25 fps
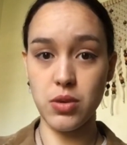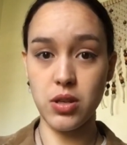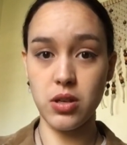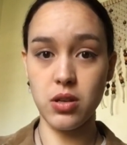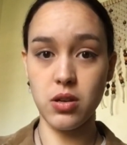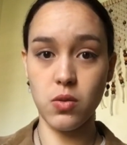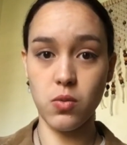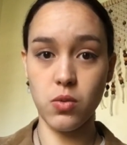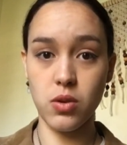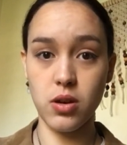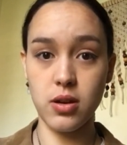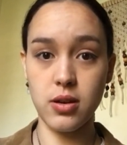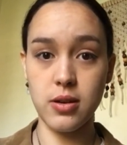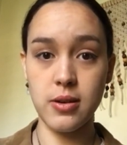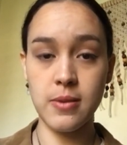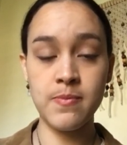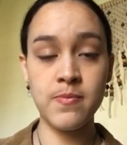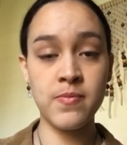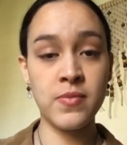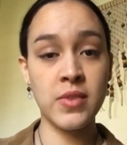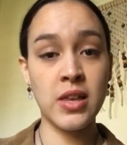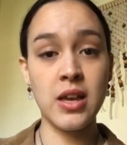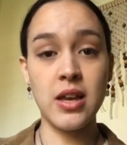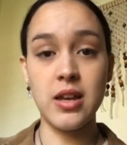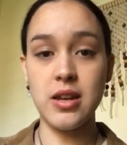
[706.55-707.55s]
Now, this isn't a
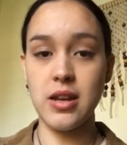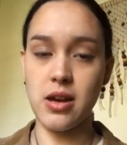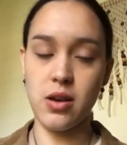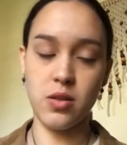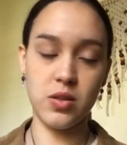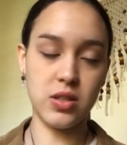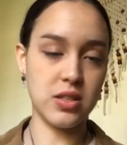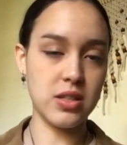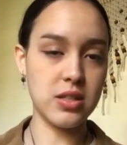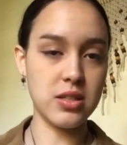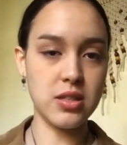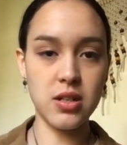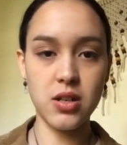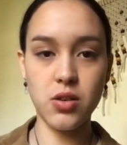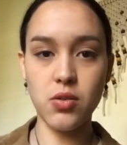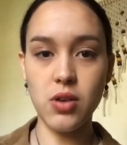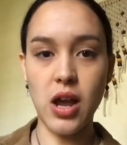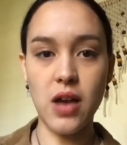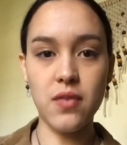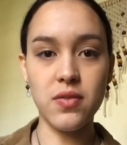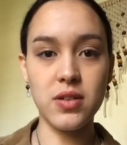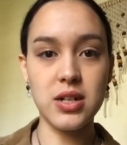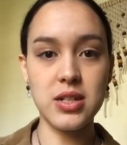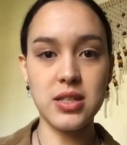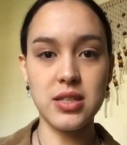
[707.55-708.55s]
graphic design class,
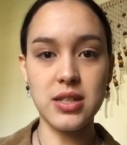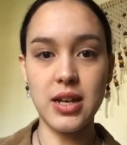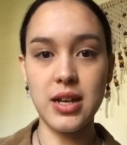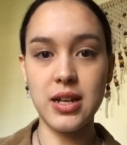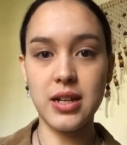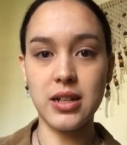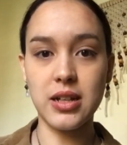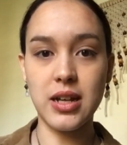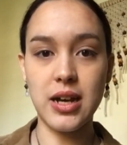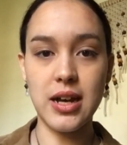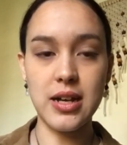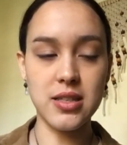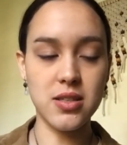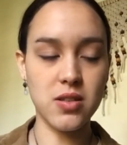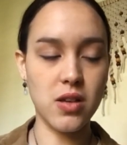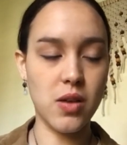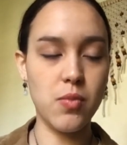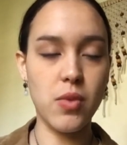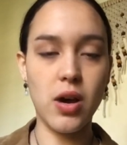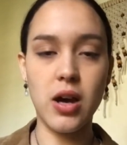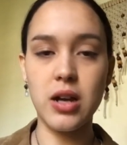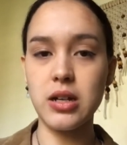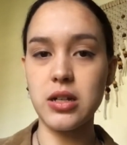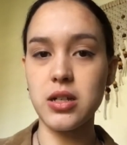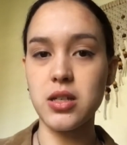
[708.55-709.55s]
so I'm not expecting
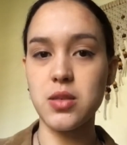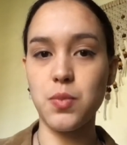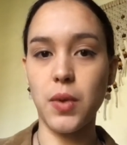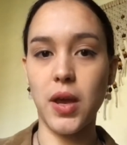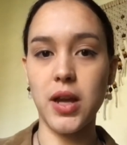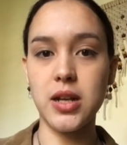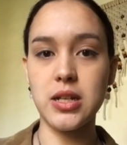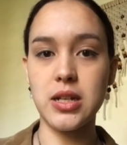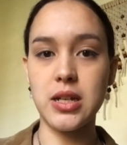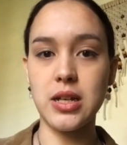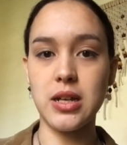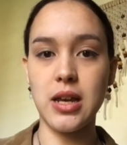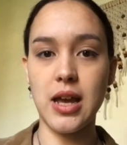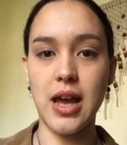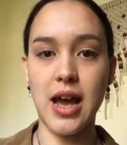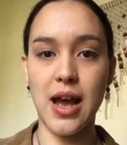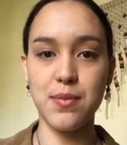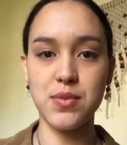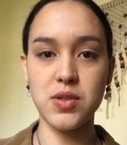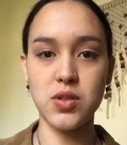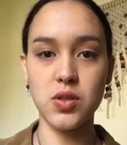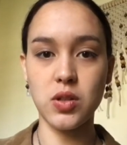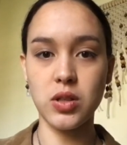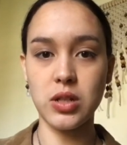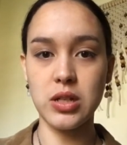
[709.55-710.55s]
absolutely
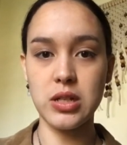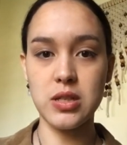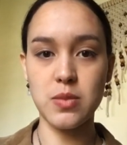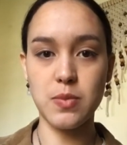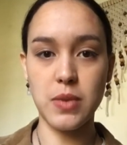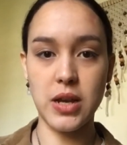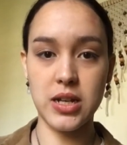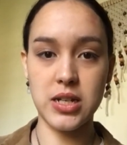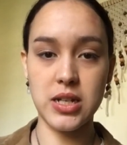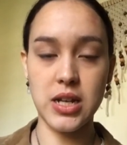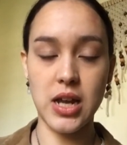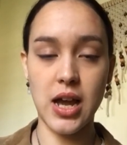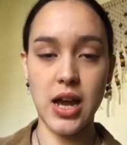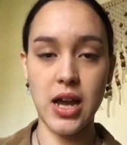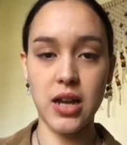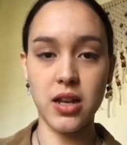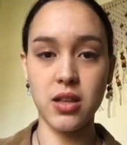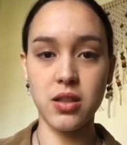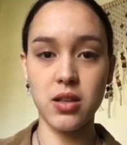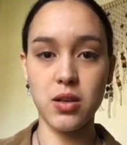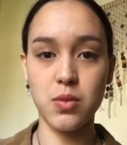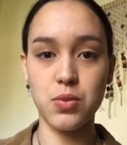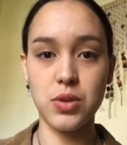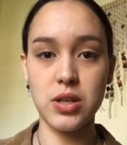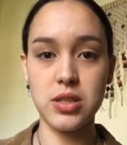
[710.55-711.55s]
spectacular
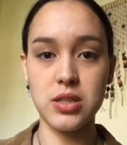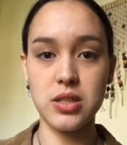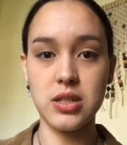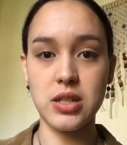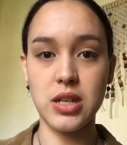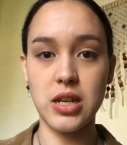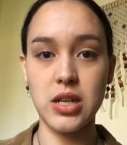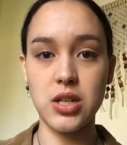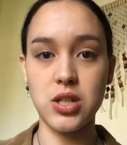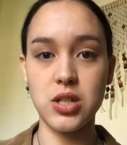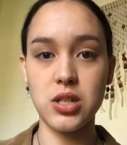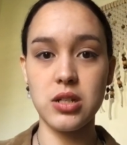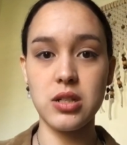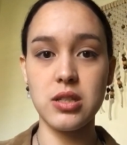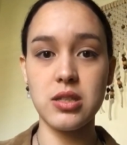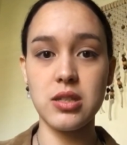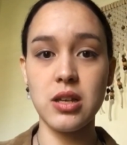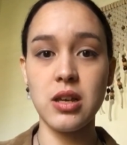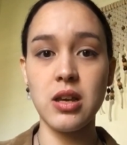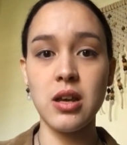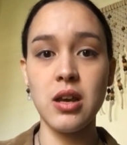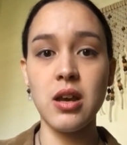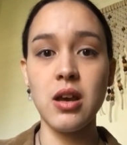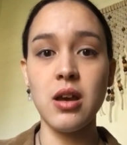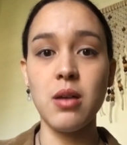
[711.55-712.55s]
presentations, but I
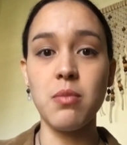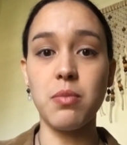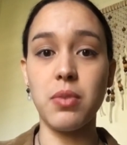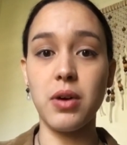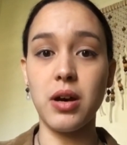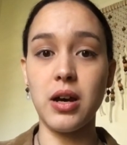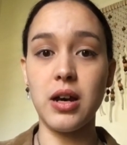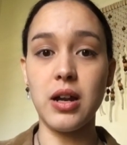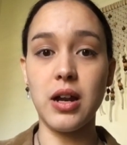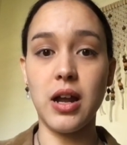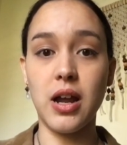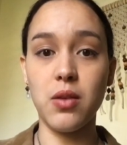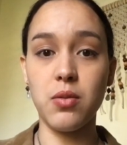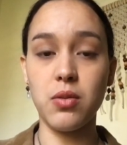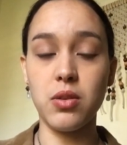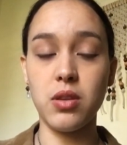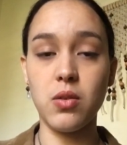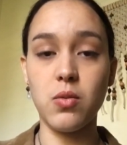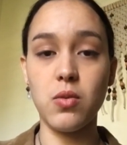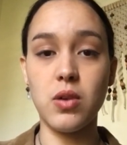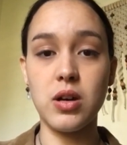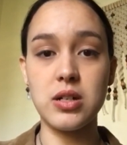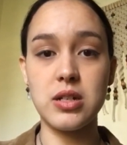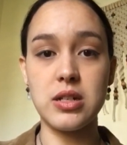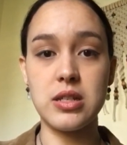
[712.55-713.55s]
really want to see that you can
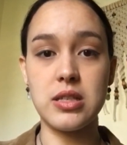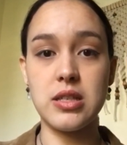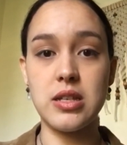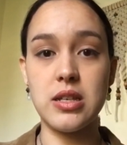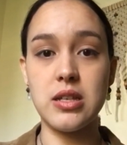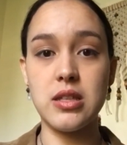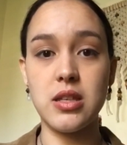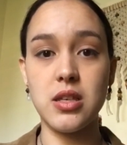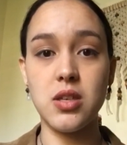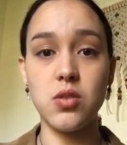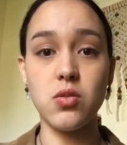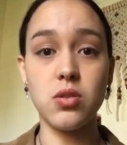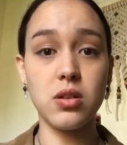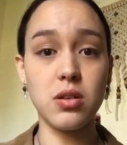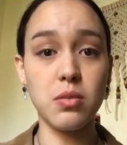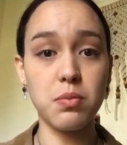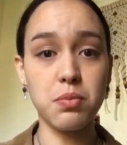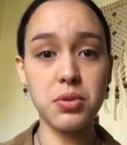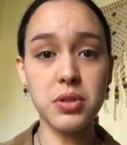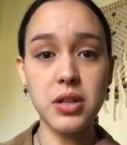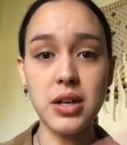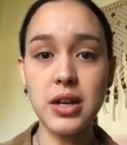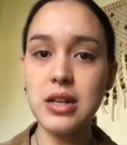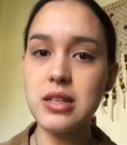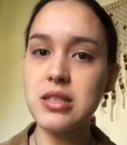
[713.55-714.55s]
apply some of those
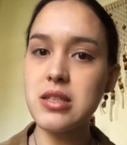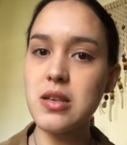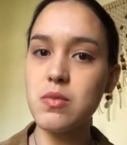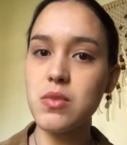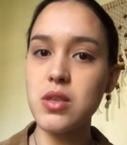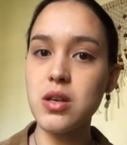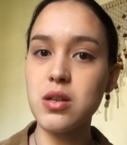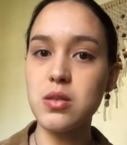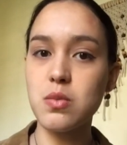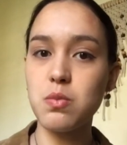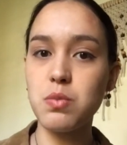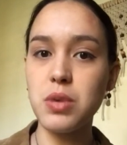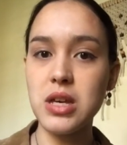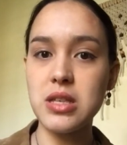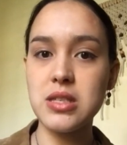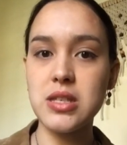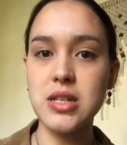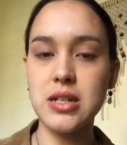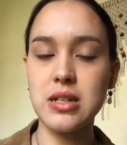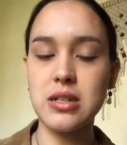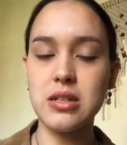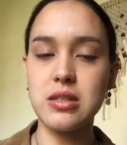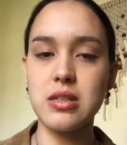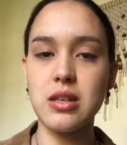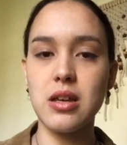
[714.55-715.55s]
basic design
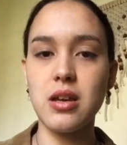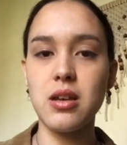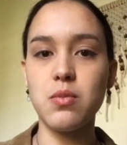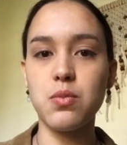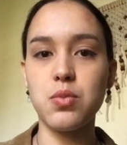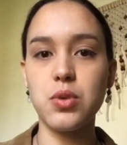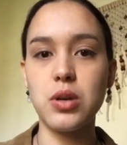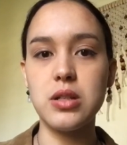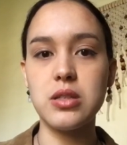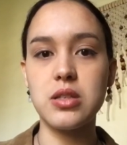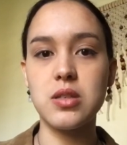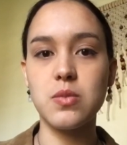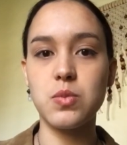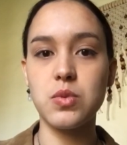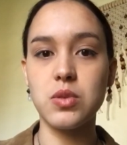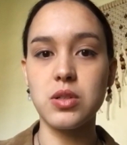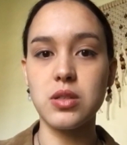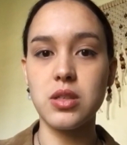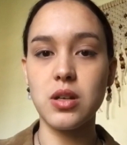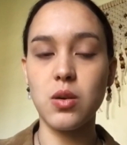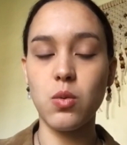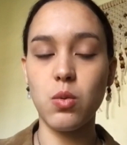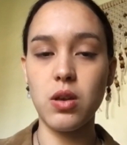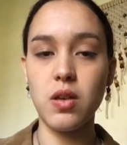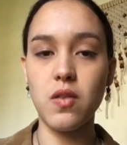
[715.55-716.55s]
principles that we've been
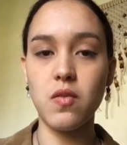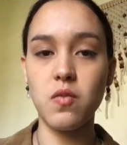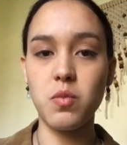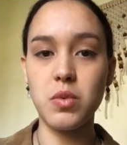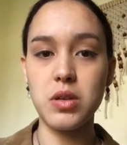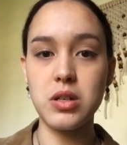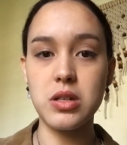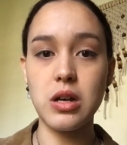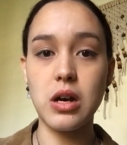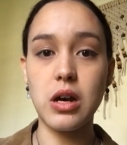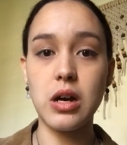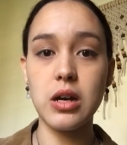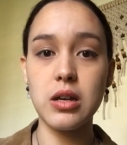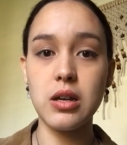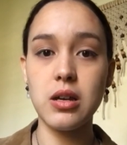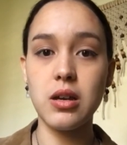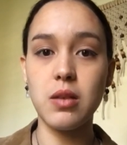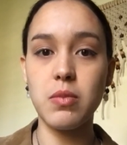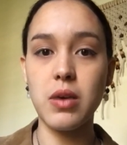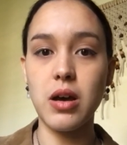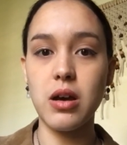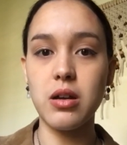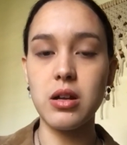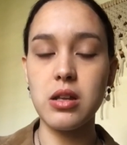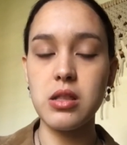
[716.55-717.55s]
talking about in this
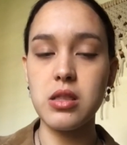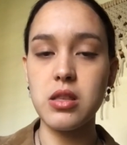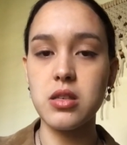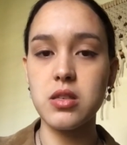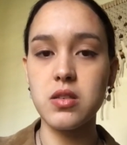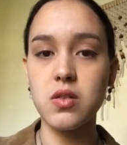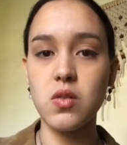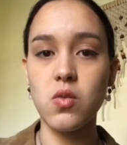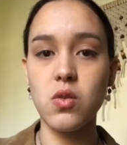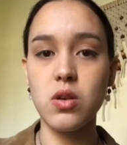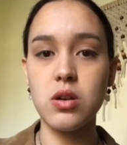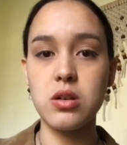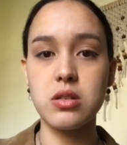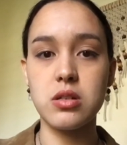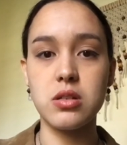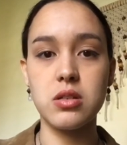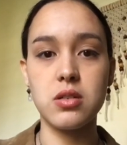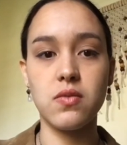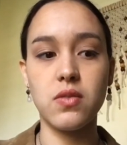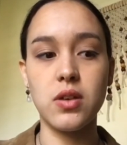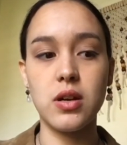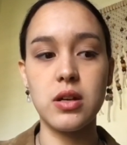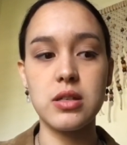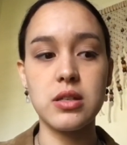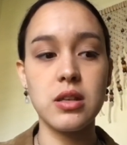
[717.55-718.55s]
course as far as
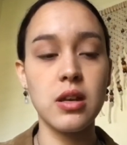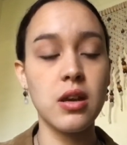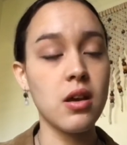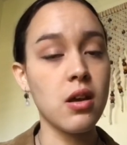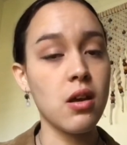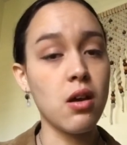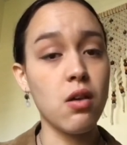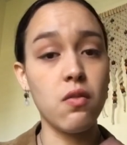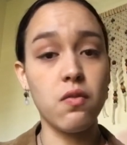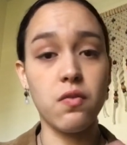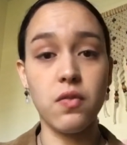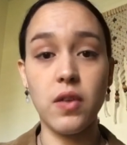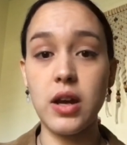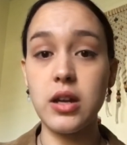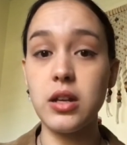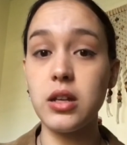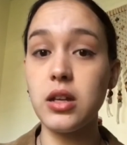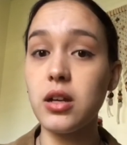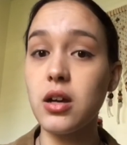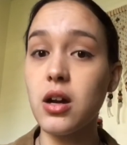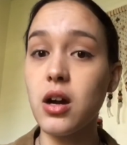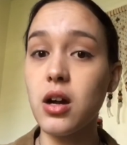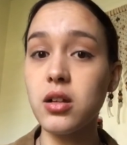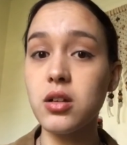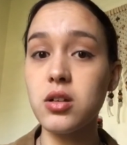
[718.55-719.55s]
finding colors that work
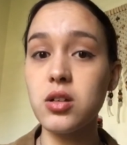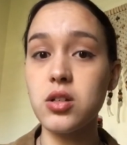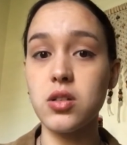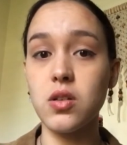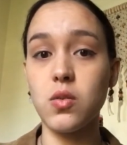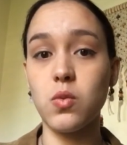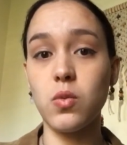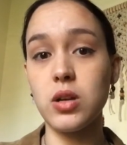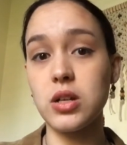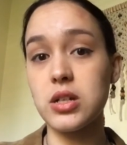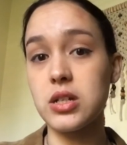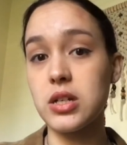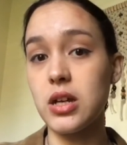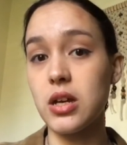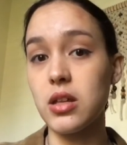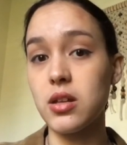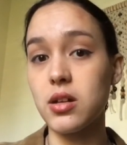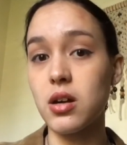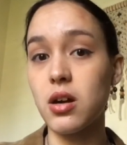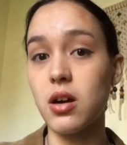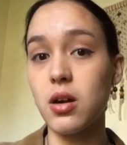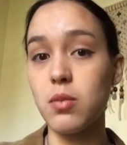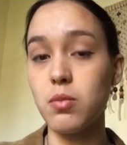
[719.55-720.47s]
together harmoniously.